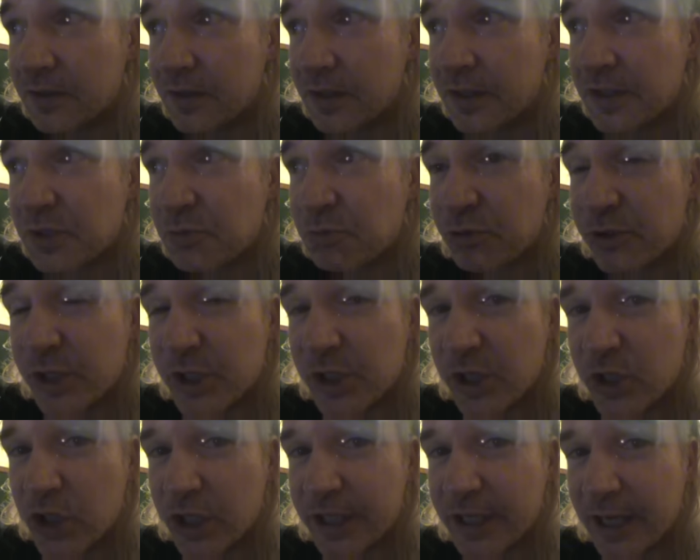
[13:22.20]
it's
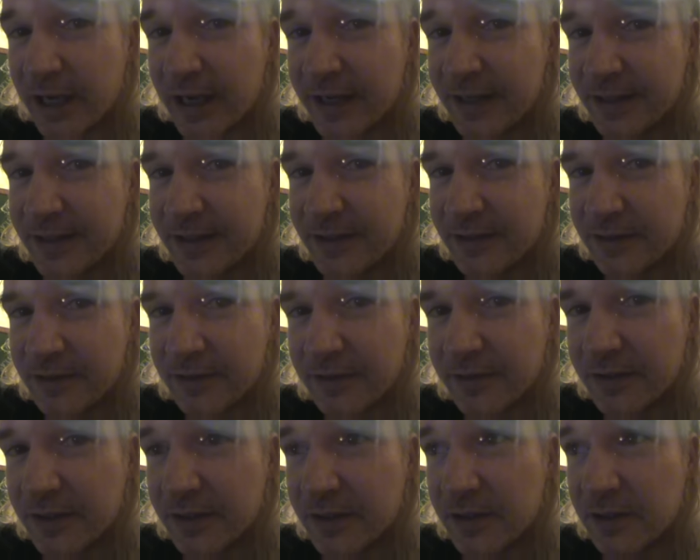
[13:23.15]
precision guided.
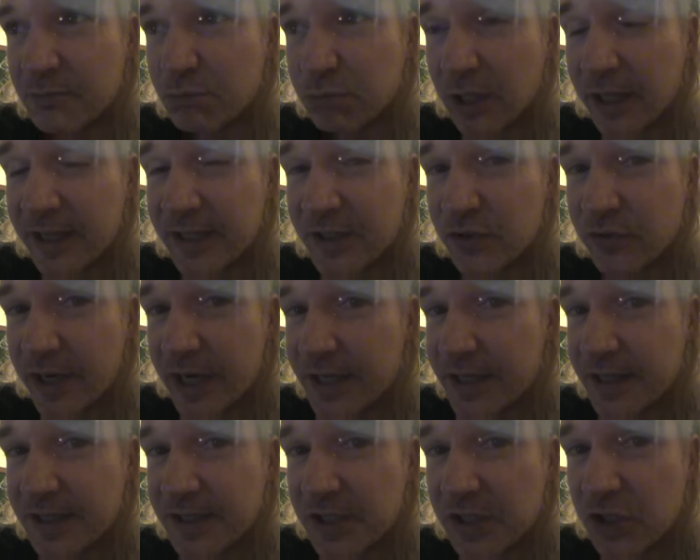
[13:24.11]
The blast
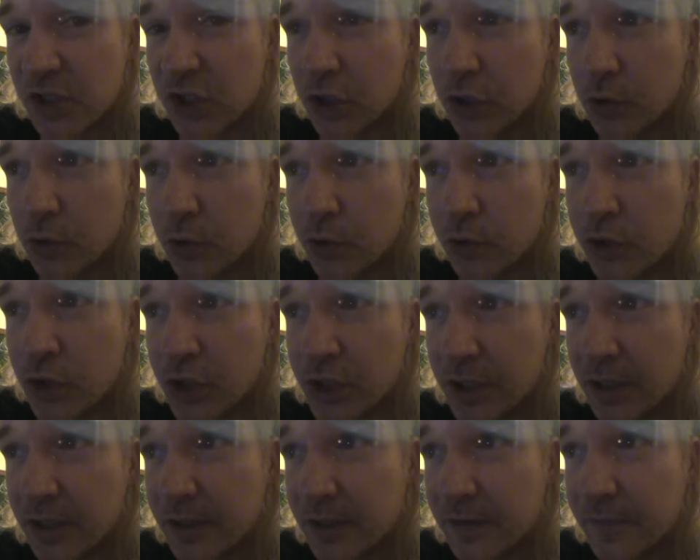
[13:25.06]
radius is huge.
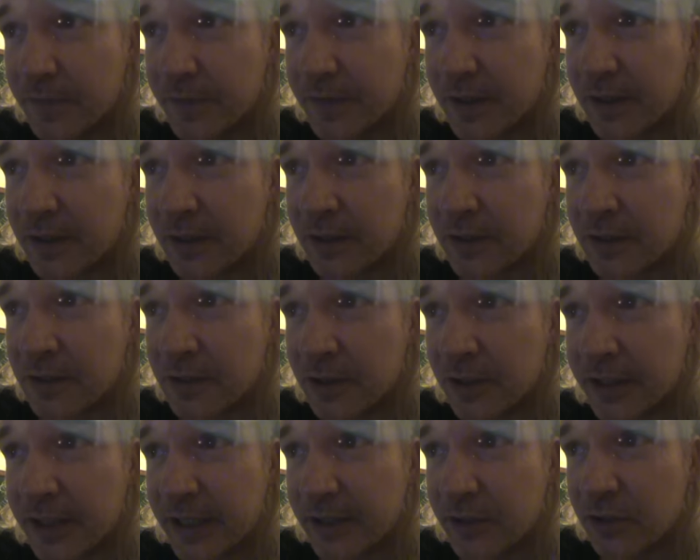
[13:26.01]

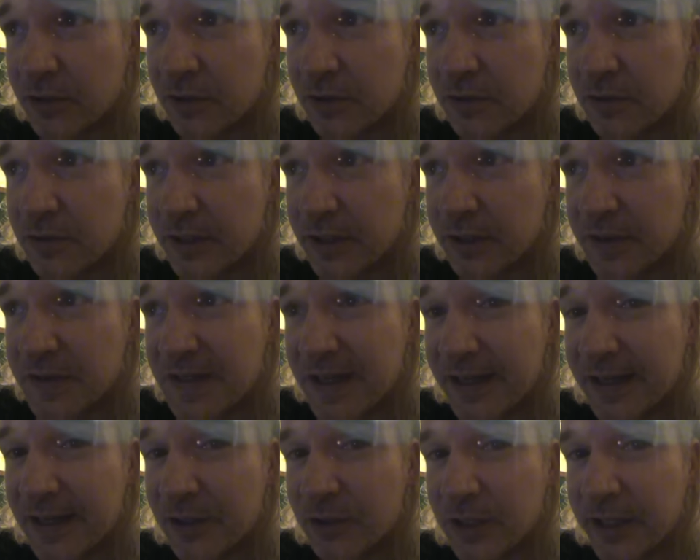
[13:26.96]
Like, it'll
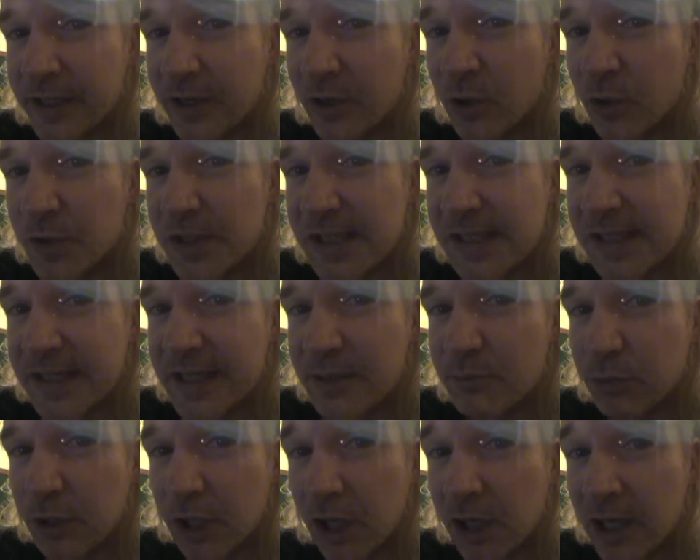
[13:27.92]
take out, like, a whole city
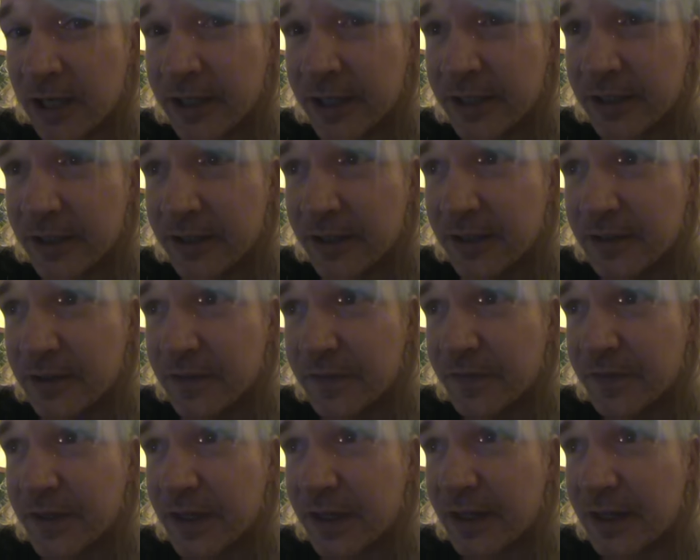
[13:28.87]
block.
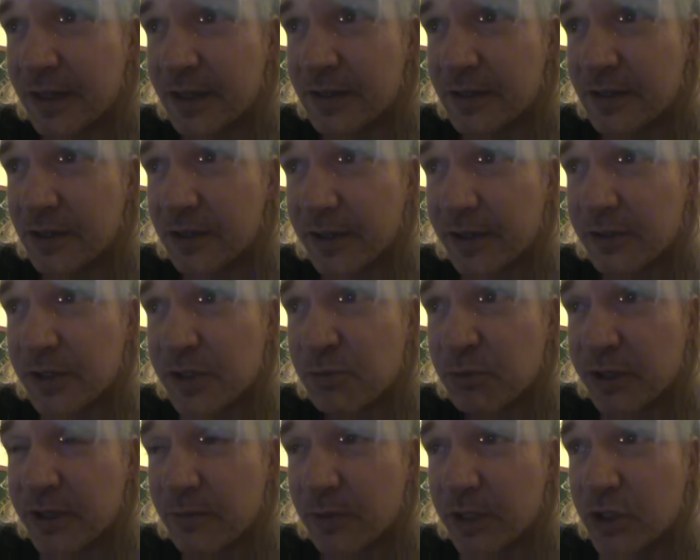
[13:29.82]
And, you know, that was
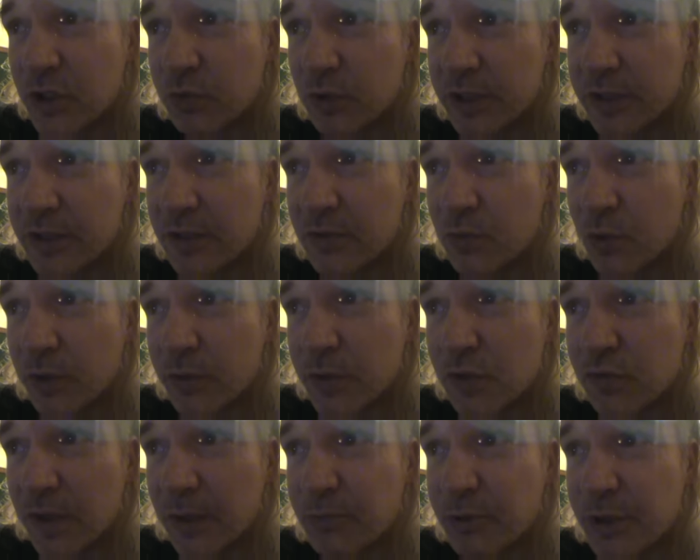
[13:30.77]
pretty much what
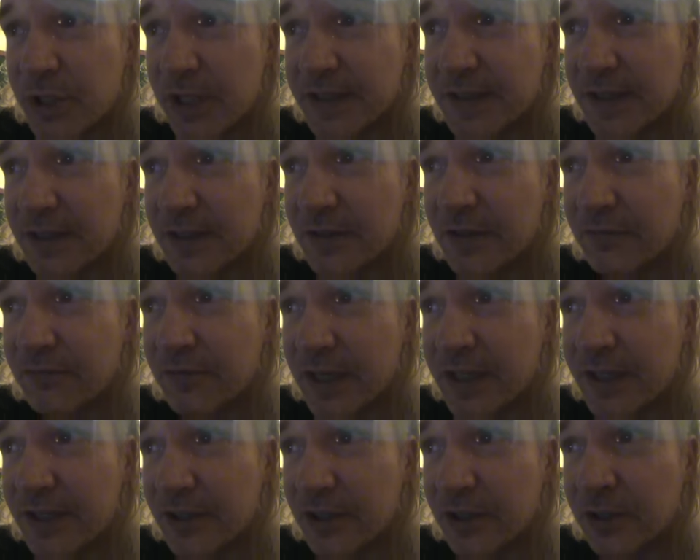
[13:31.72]
was represented in the
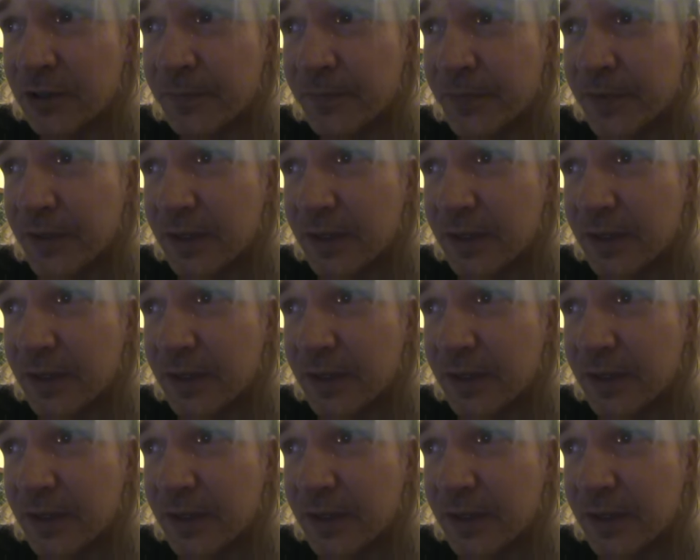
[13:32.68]
video.